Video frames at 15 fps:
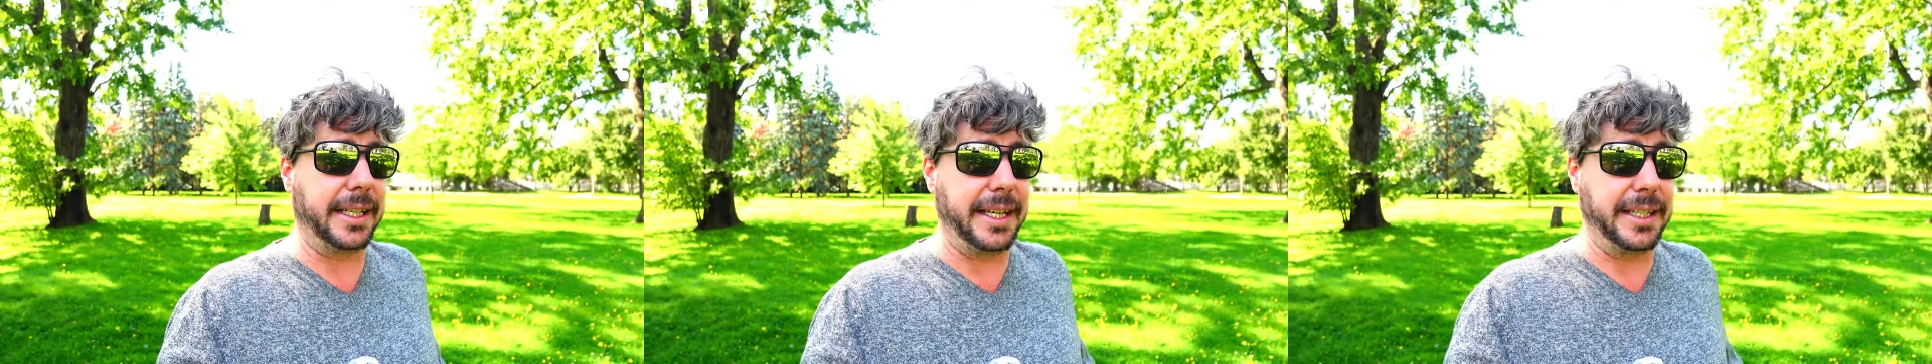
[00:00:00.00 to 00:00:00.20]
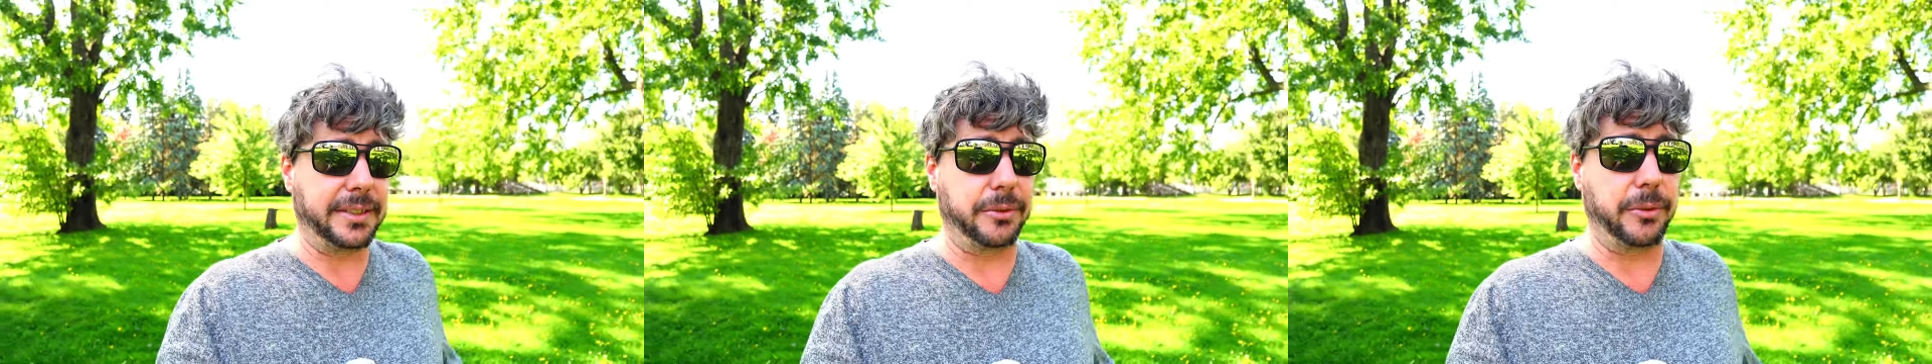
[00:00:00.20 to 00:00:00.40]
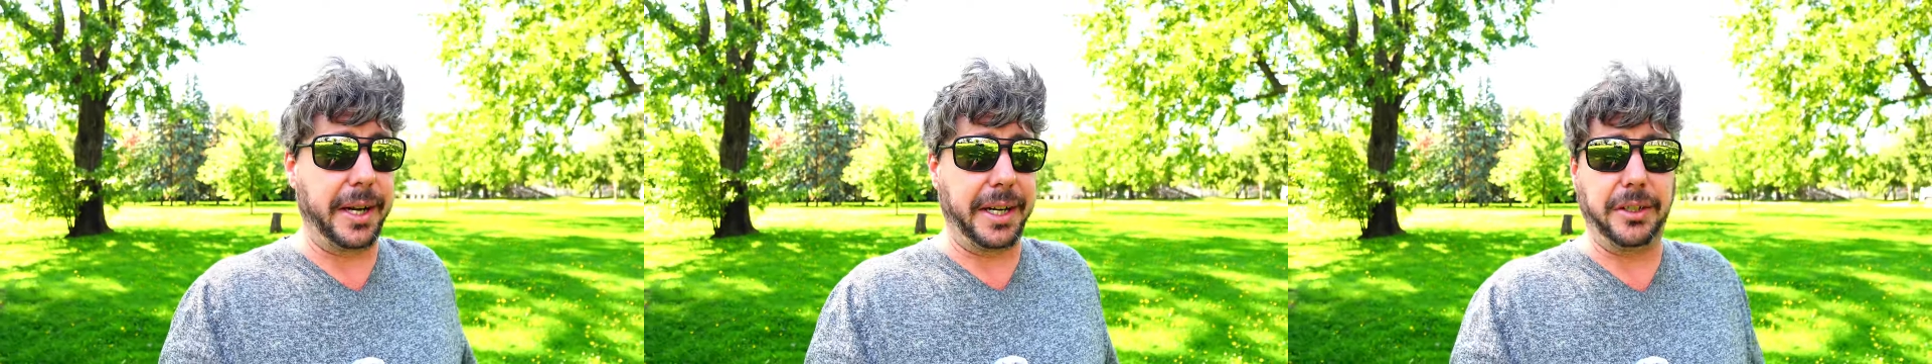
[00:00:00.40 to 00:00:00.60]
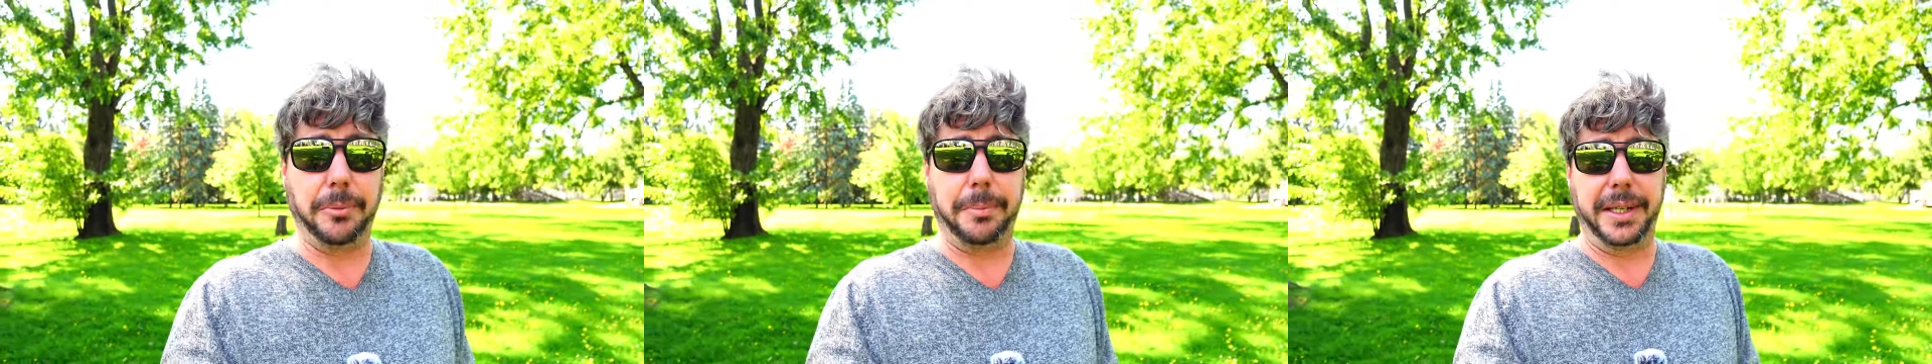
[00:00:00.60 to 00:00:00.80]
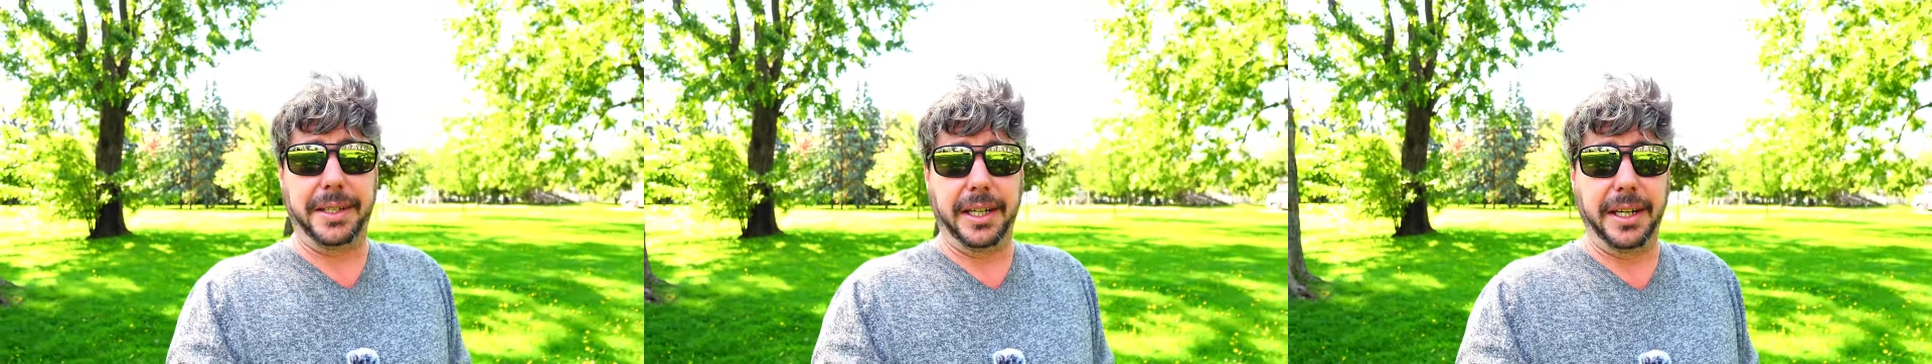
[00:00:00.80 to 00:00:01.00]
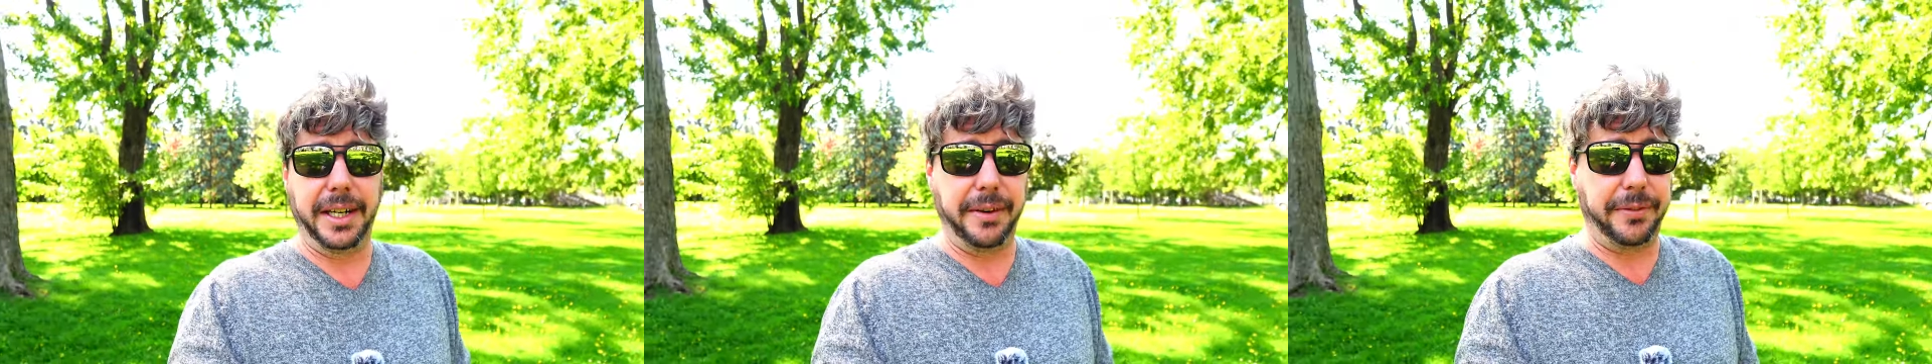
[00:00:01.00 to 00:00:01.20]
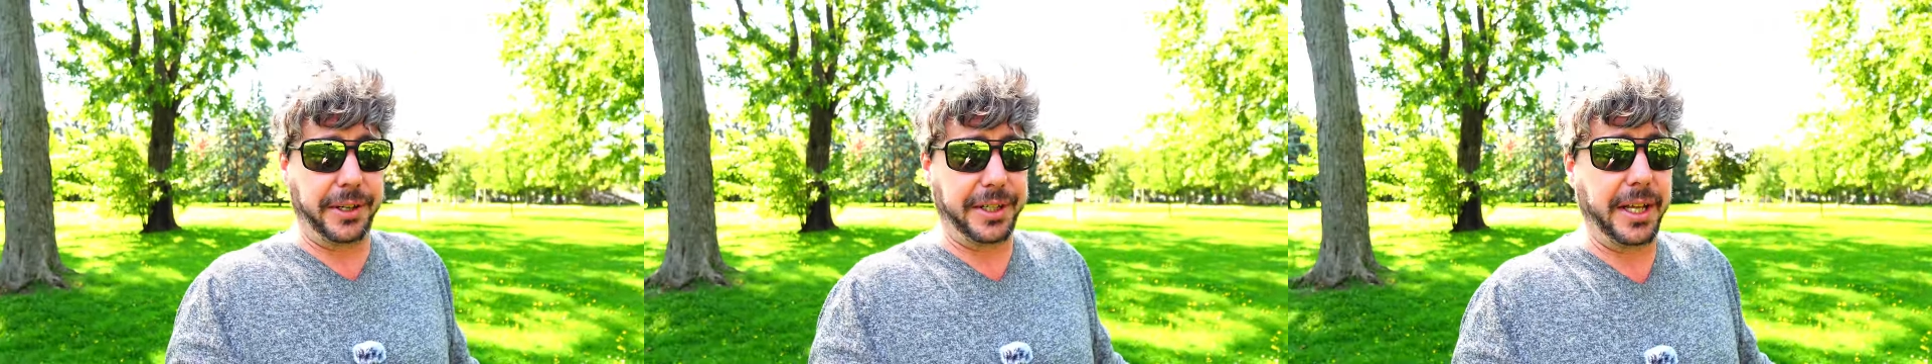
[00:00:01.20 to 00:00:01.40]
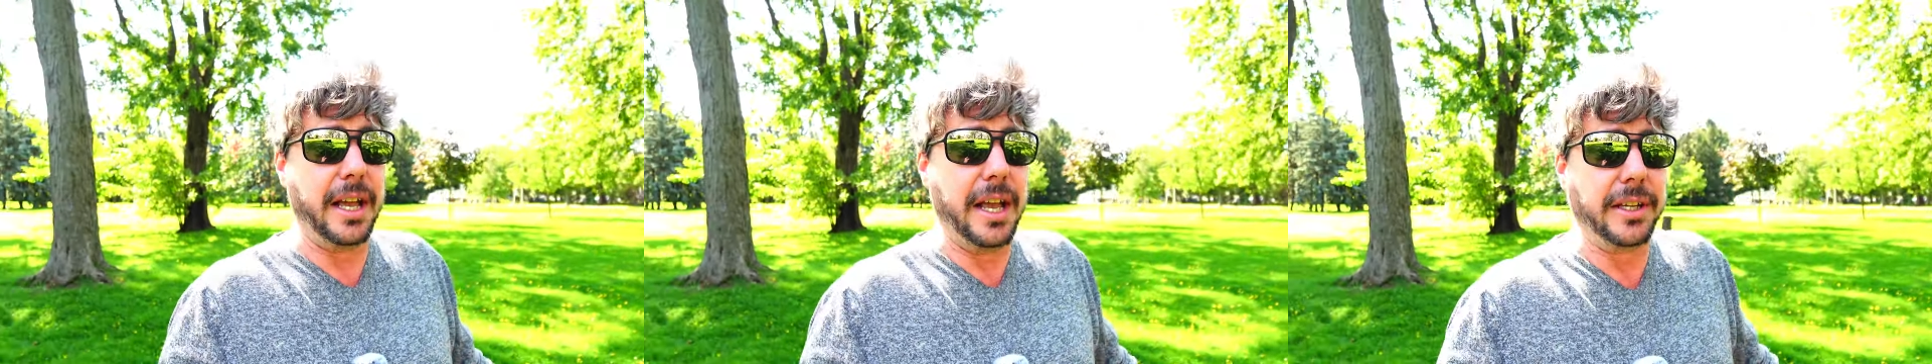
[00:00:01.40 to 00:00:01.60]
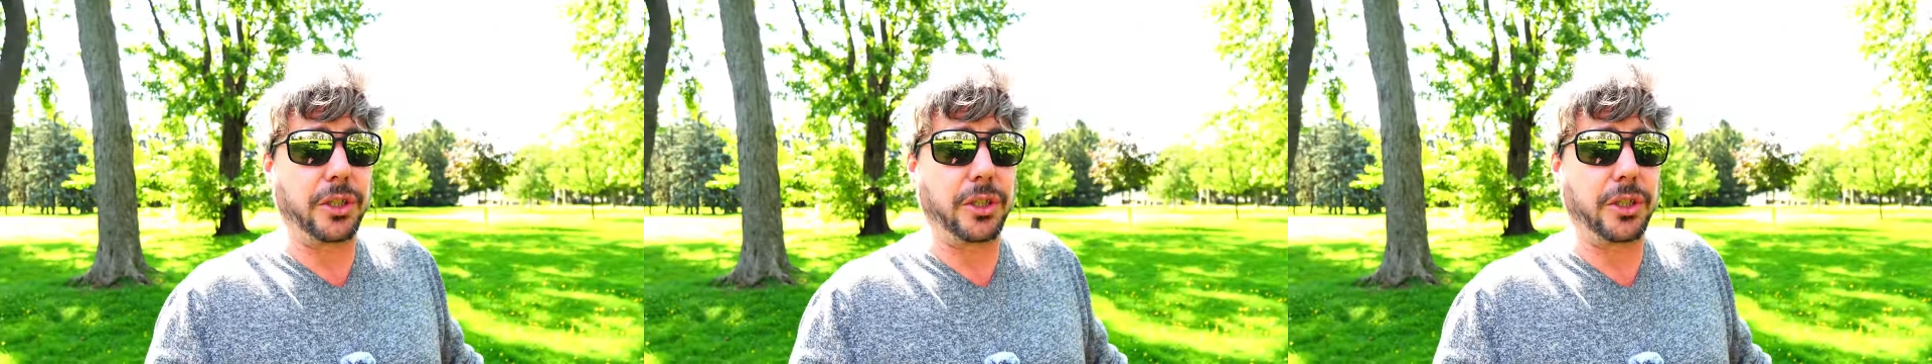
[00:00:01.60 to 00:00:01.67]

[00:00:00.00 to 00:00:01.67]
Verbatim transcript: is ready to be delivered,